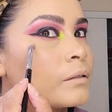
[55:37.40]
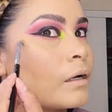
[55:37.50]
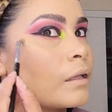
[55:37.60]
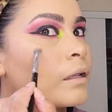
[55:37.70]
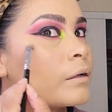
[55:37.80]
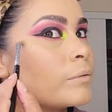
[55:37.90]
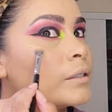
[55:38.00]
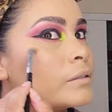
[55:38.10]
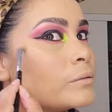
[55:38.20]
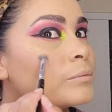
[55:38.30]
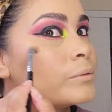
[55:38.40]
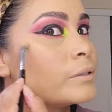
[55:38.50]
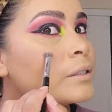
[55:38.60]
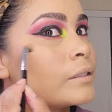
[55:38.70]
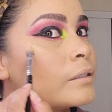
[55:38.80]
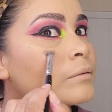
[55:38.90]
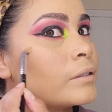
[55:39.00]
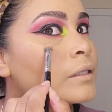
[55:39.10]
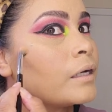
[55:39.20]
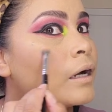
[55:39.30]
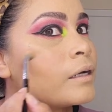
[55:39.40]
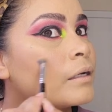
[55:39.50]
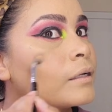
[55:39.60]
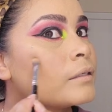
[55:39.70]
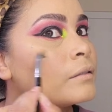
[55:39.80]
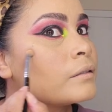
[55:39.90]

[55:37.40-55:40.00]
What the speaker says: I like when it's really, really highlight.